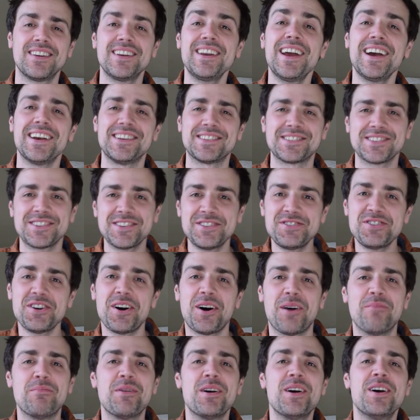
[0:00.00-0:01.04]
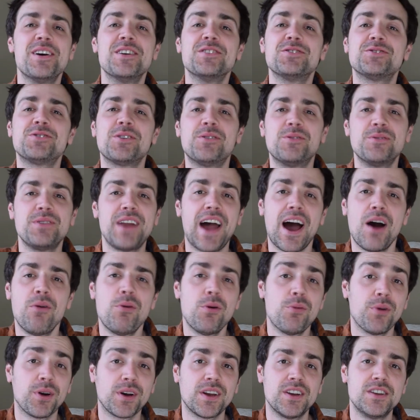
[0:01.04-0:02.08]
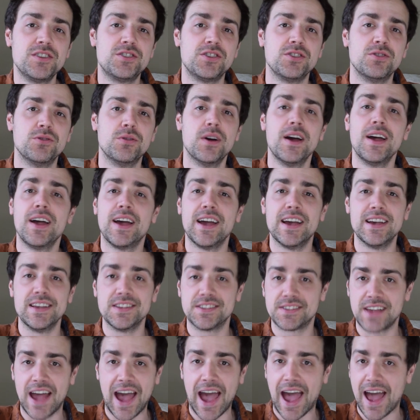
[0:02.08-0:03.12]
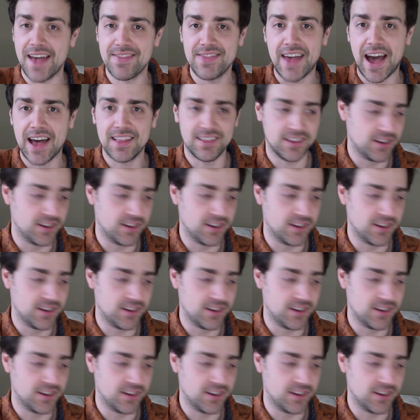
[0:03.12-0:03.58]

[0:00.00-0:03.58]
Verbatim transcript: Nice, good job. So now what we're gonna do is add that